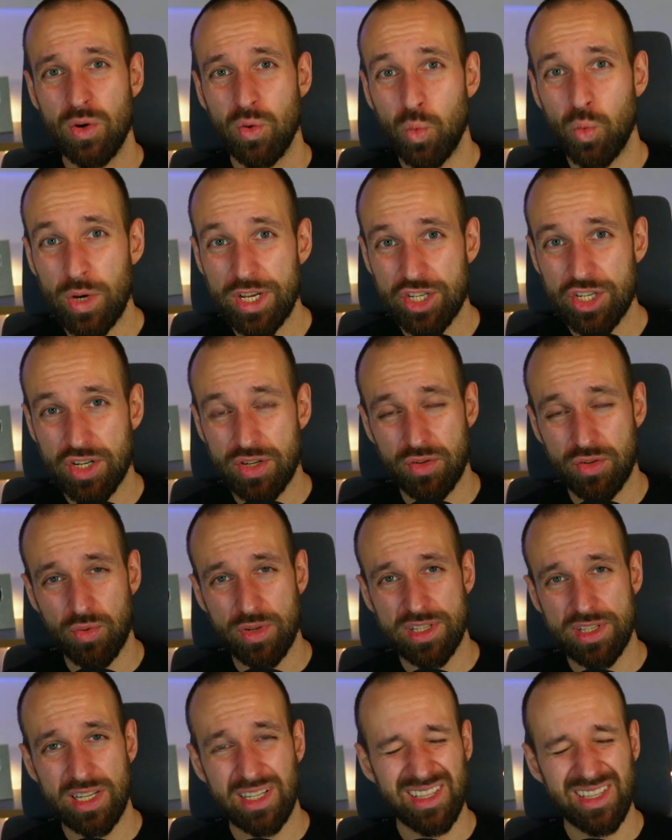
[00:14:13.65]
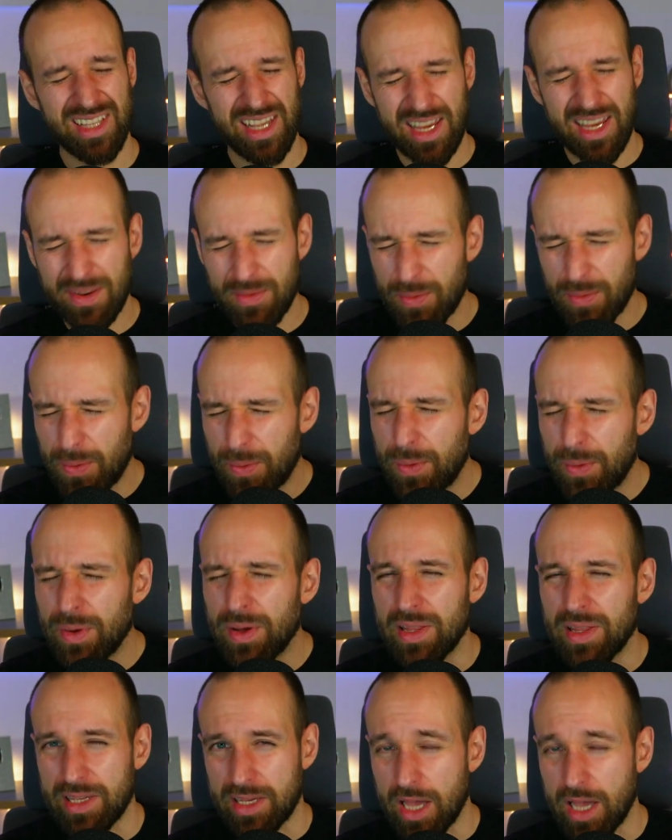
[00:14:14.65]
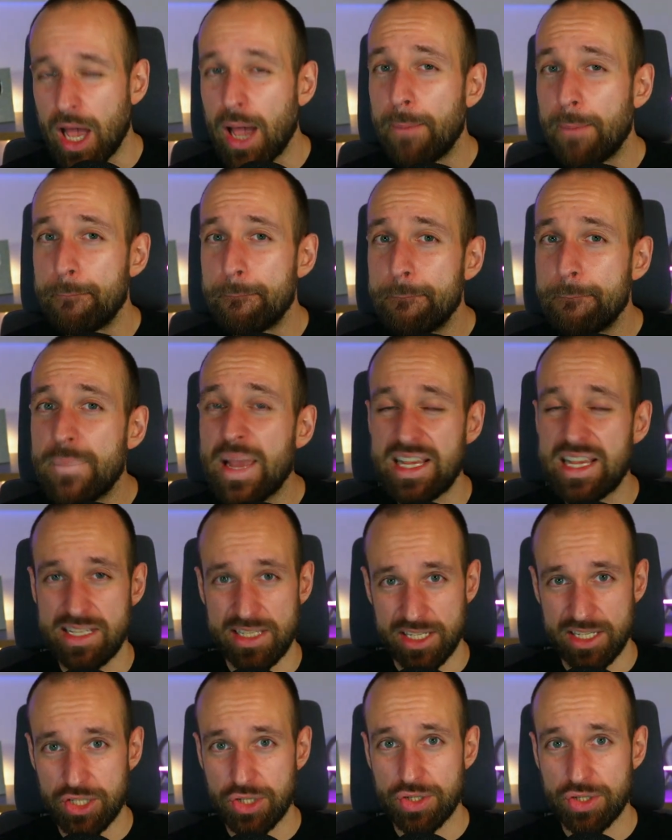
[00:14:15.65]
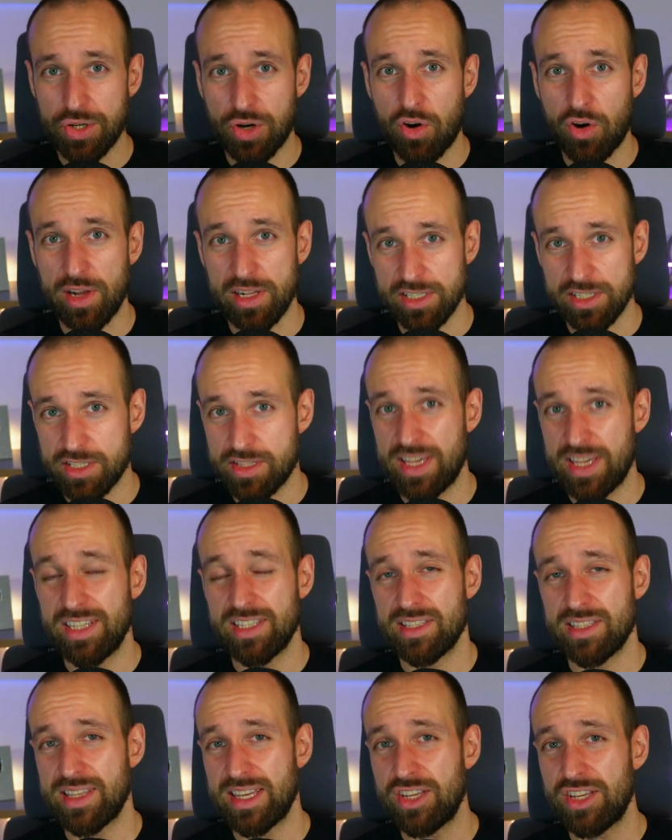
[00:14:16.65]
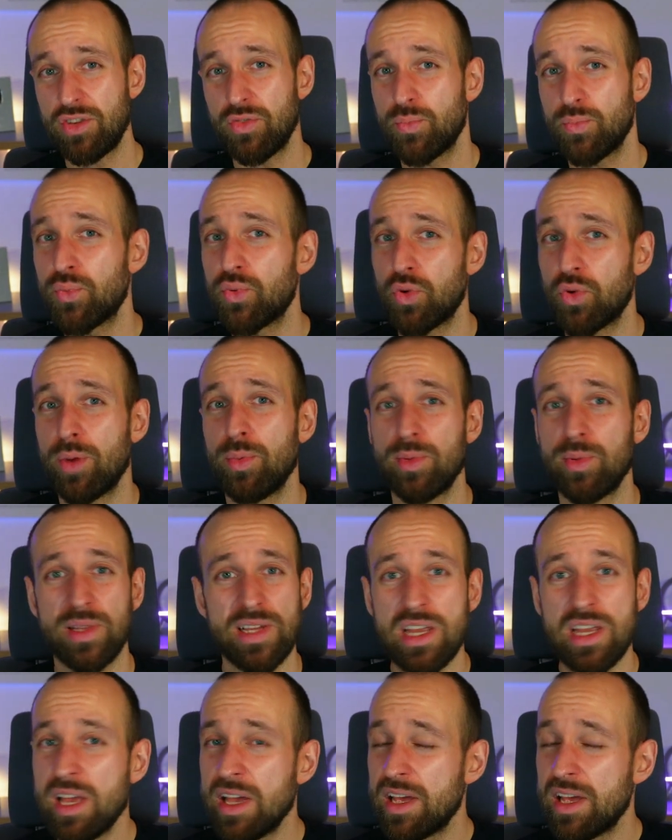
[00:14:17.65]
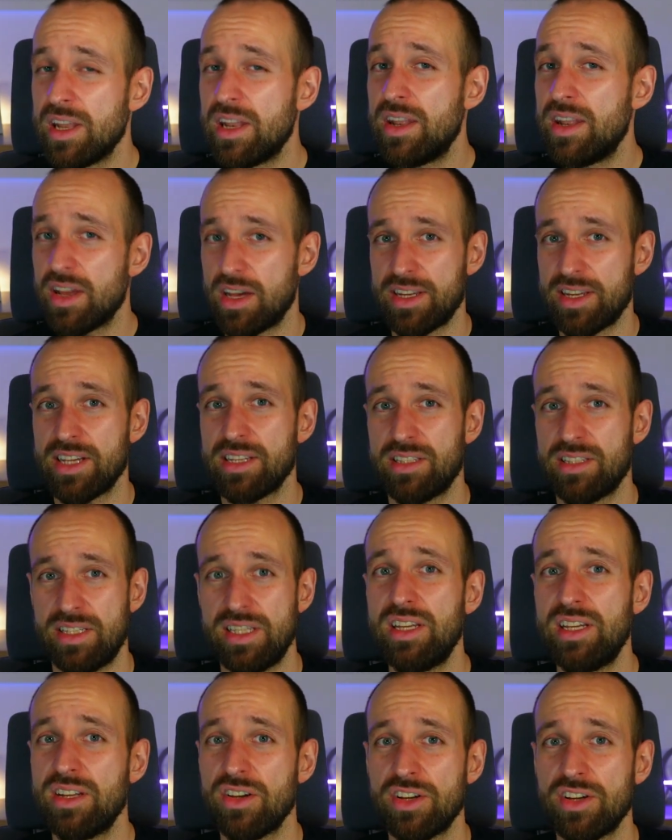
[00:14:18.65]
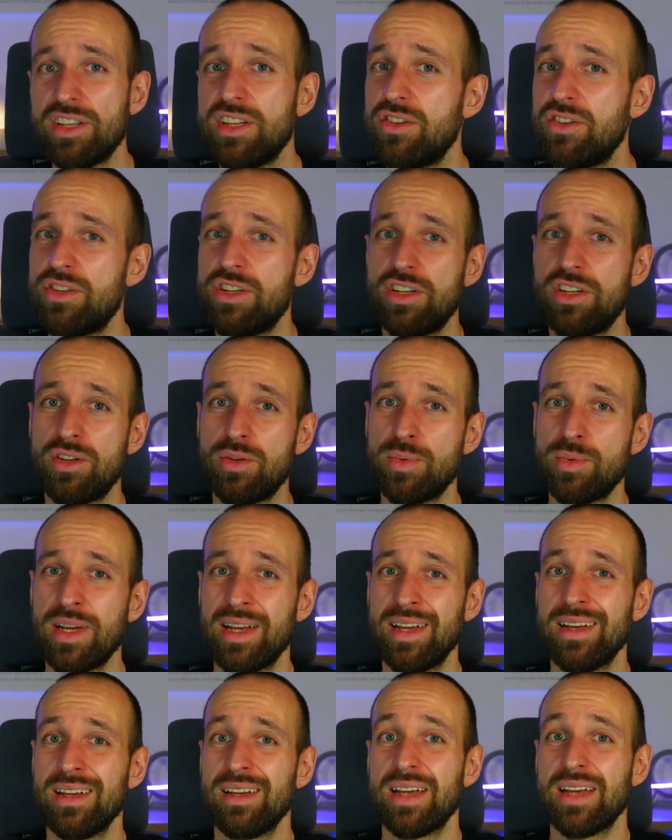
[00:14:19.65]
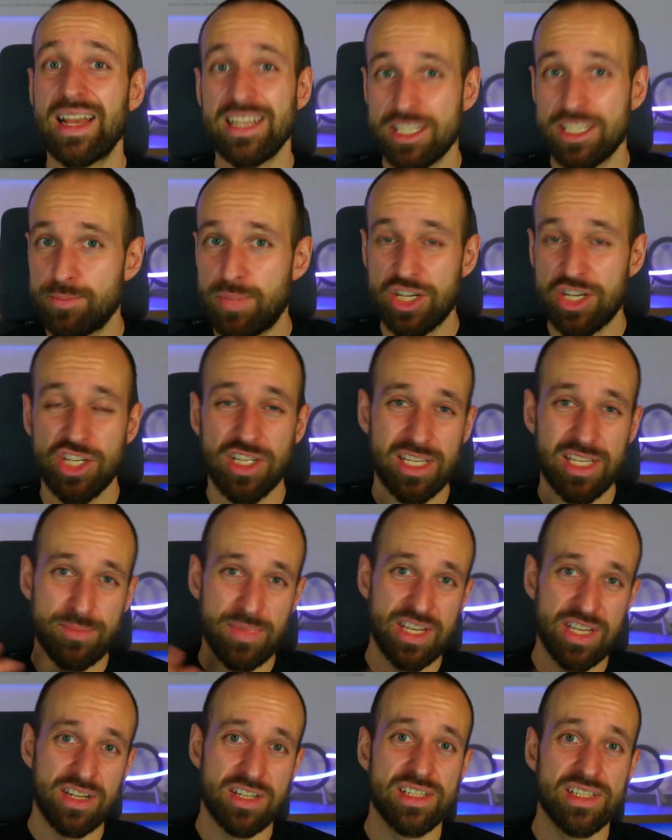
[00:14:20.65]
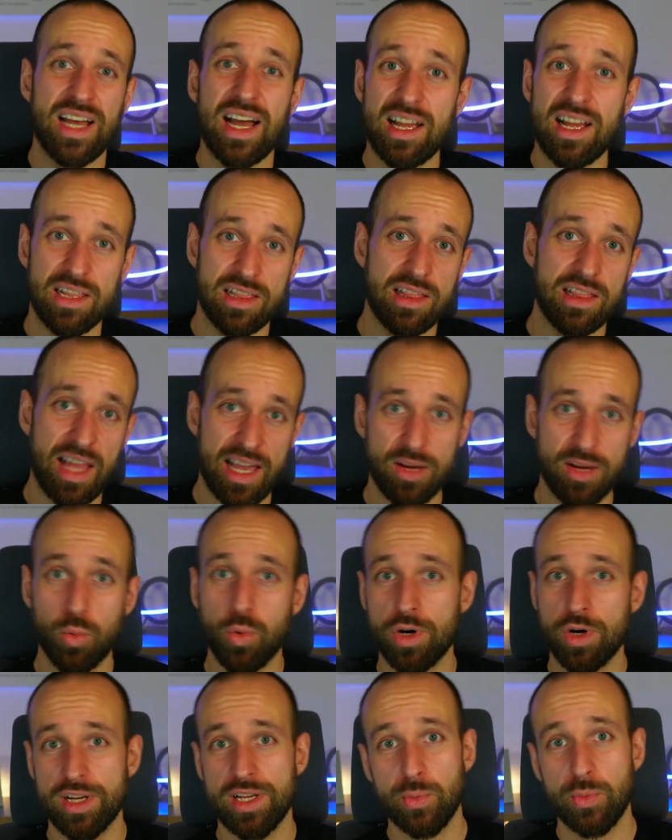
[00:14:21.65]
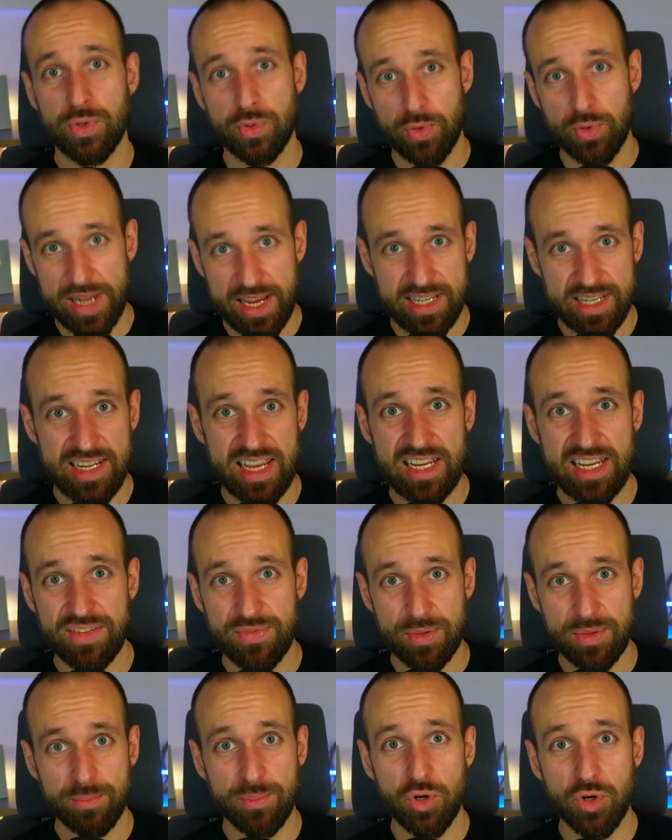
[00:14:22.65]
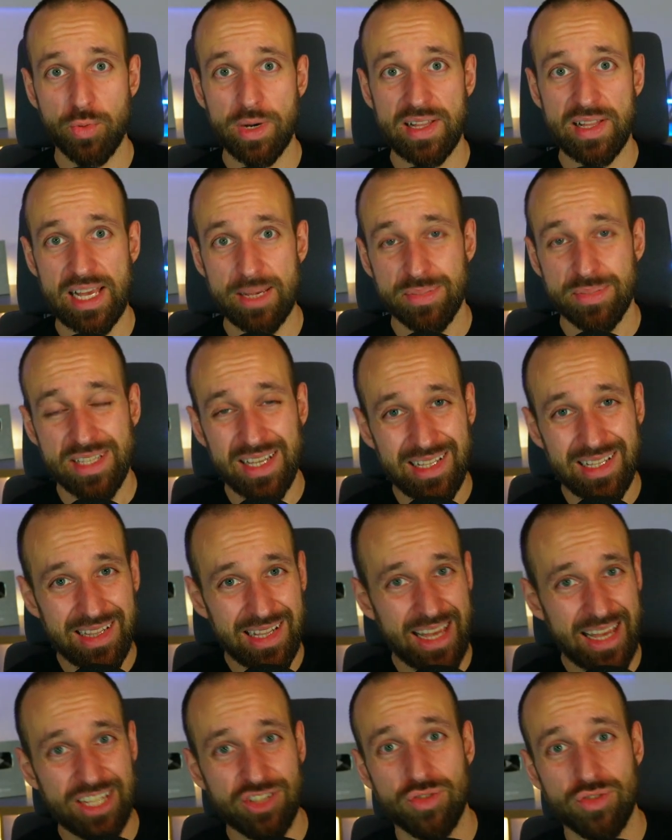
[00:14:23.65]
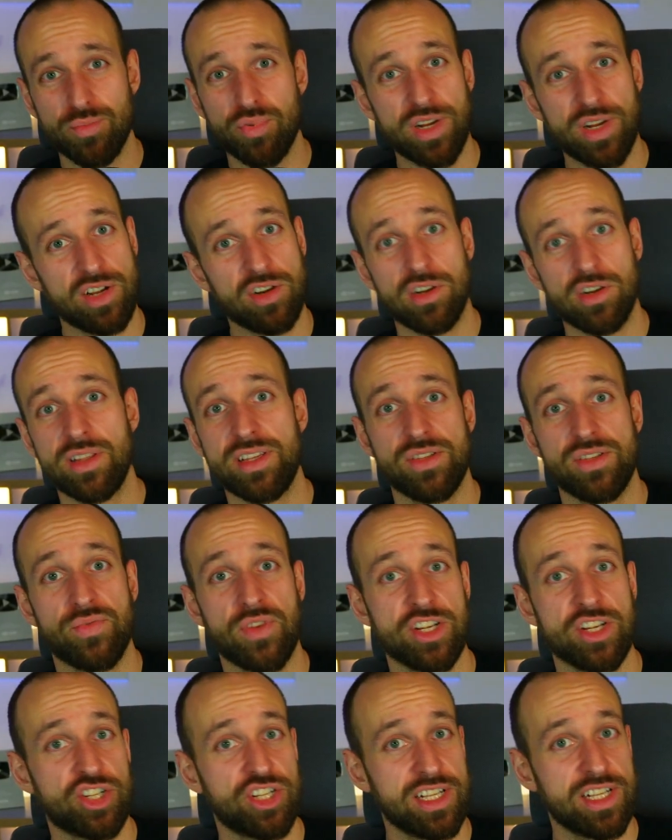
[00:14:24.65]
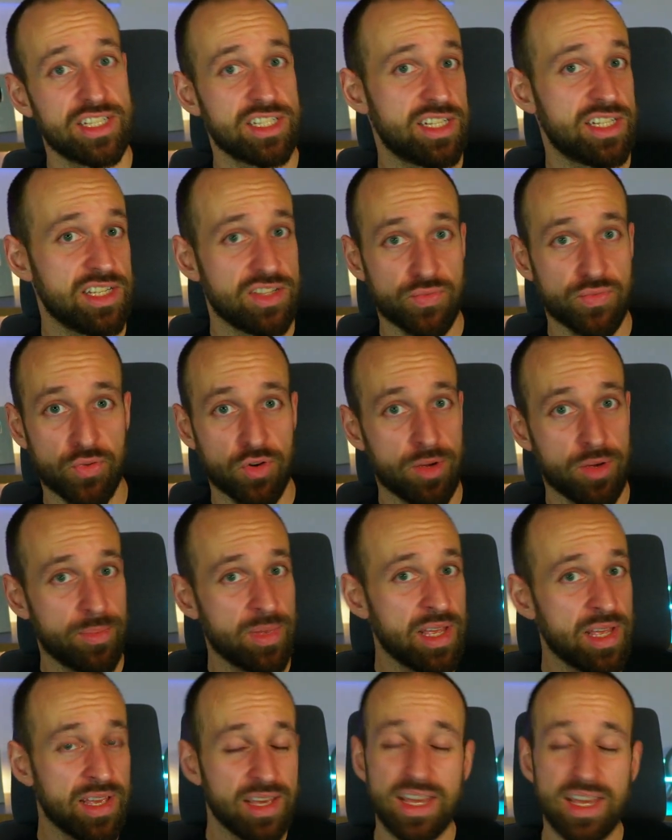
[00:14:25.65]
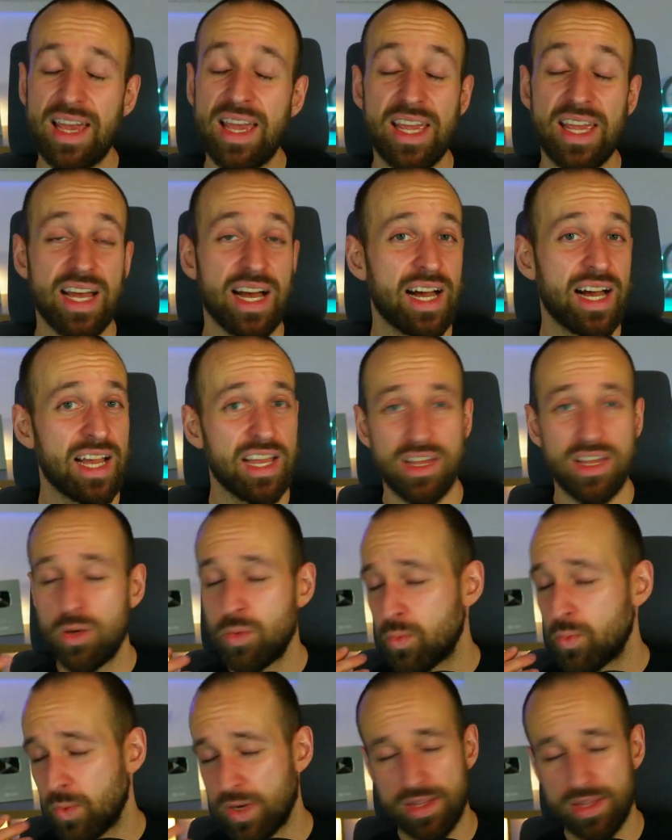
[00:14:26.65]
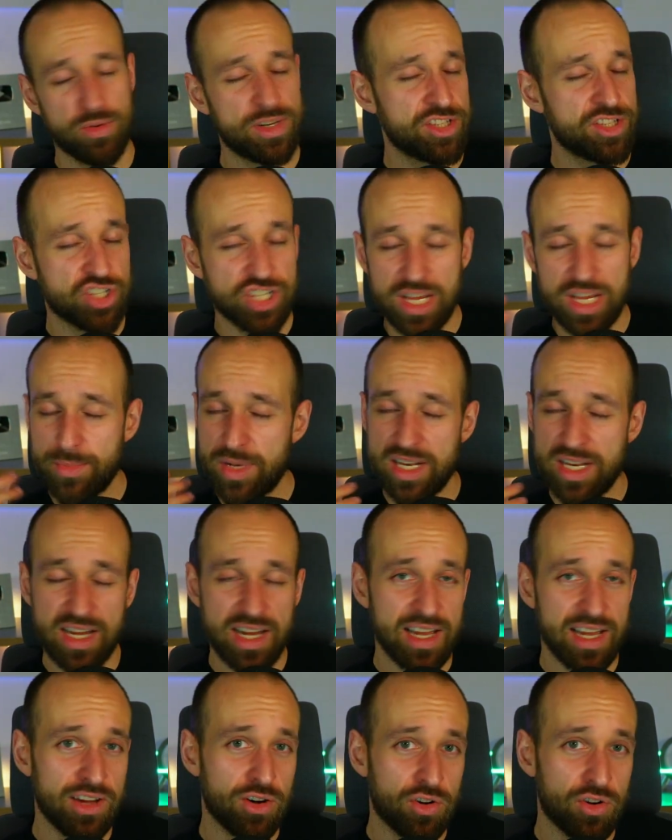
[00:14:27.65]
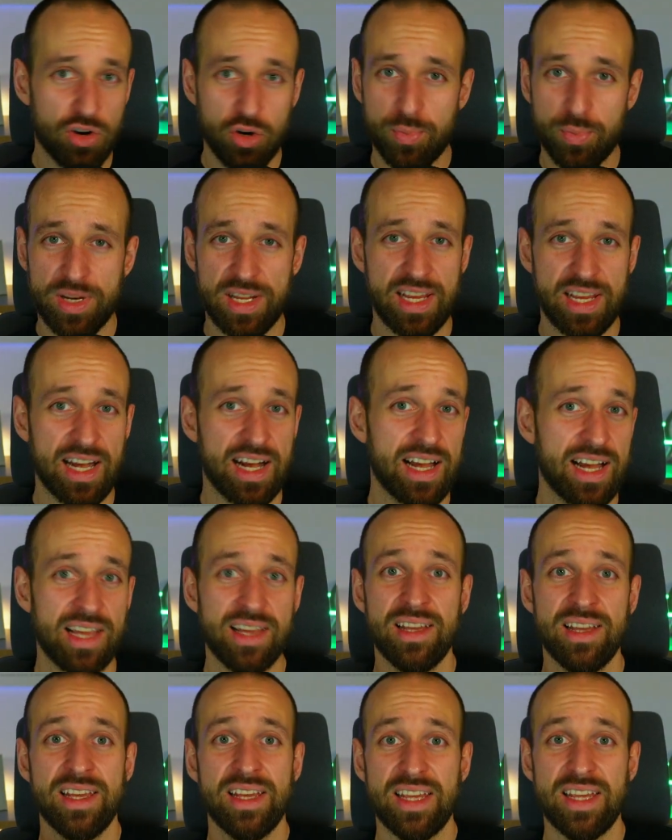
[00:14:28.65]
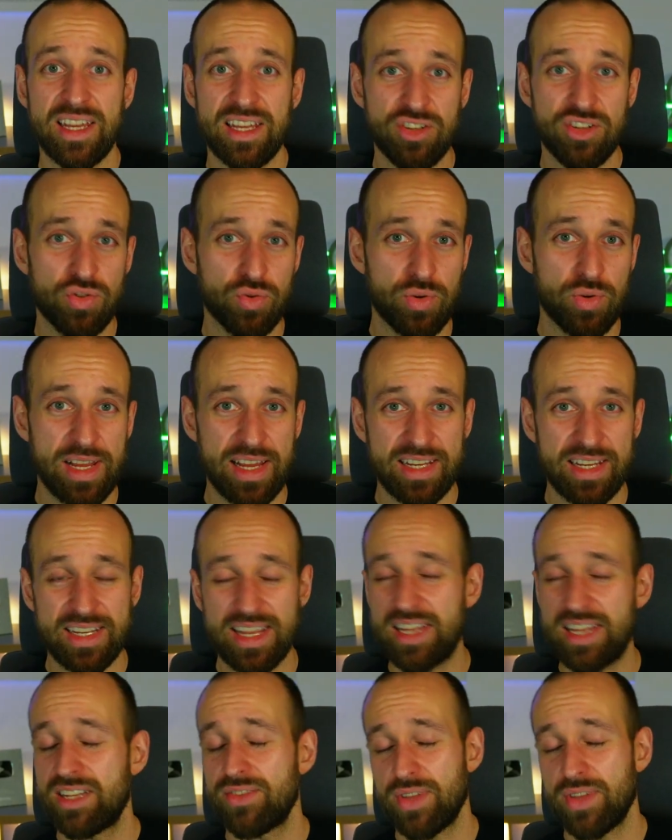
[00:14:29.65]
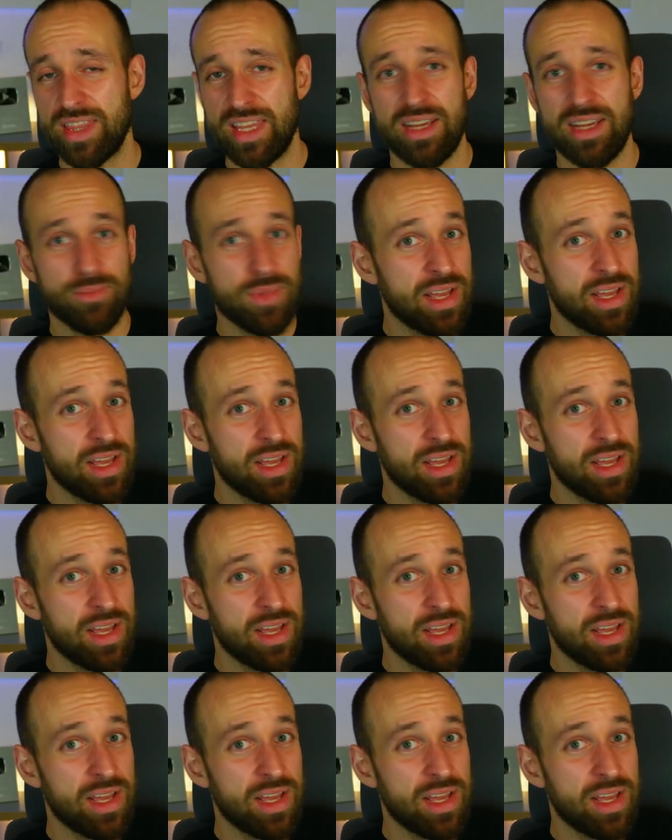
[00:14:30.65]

which could result in really amazing tutorials, things that you've probably not yet seen on YouTube, especially because I like working with React Native and mobile apps, and I like to bring all these functionalities from AI, whether it's Gemini or OpenAI, into React Native. I think